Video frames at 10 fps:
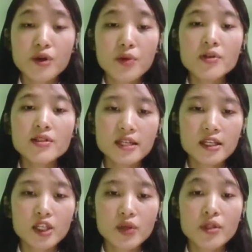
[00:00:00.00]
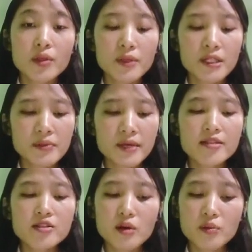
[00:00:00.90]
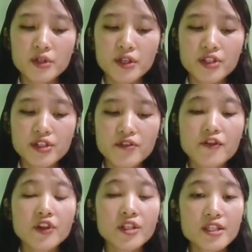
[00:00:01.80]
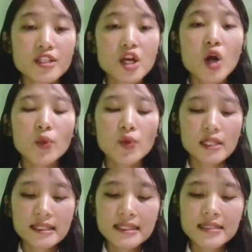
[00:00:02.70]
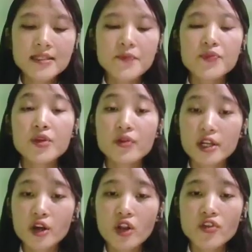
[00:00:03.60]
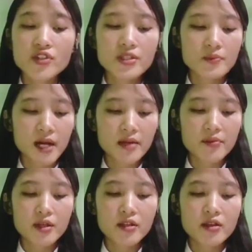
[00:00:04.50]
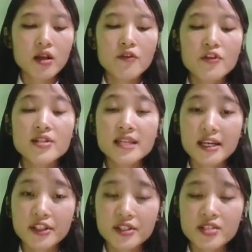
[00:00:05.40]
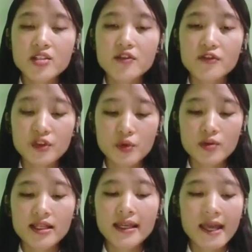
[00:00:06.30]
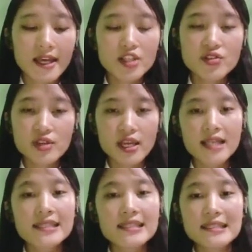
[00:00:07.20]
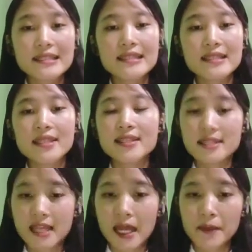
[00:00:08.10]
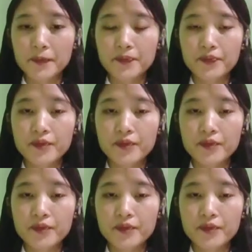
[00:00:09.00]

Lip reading: Proper technique will minimize complication. For this, we need radiology department for diagnostic view like X-ray and CT scan.